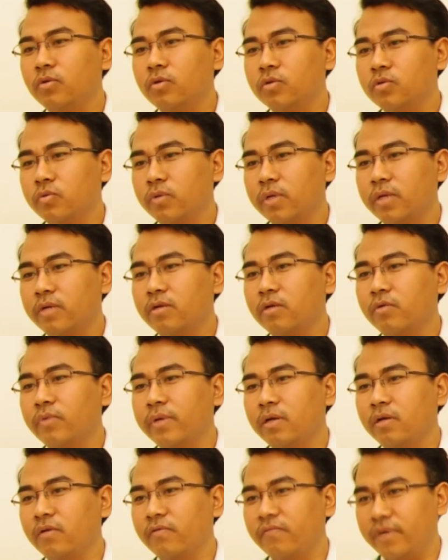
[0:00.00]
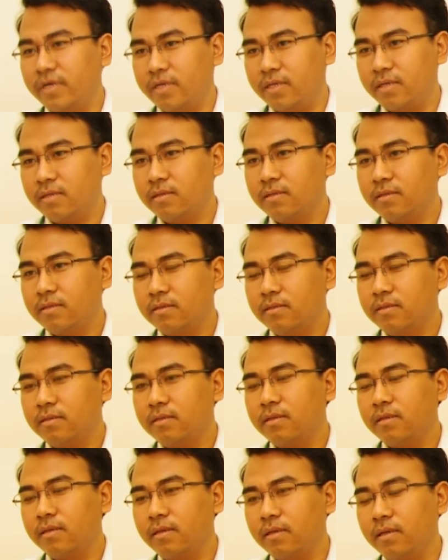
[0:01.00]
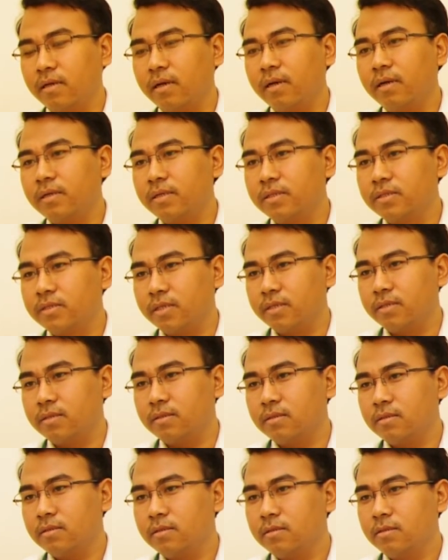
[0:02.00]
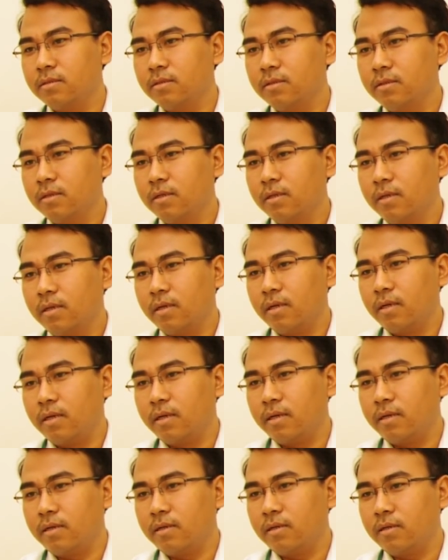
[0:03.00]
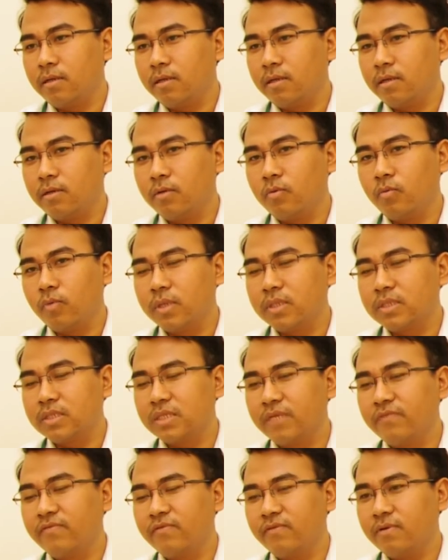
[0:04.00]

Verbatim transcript: those who were not aware of it in the early stages, and once they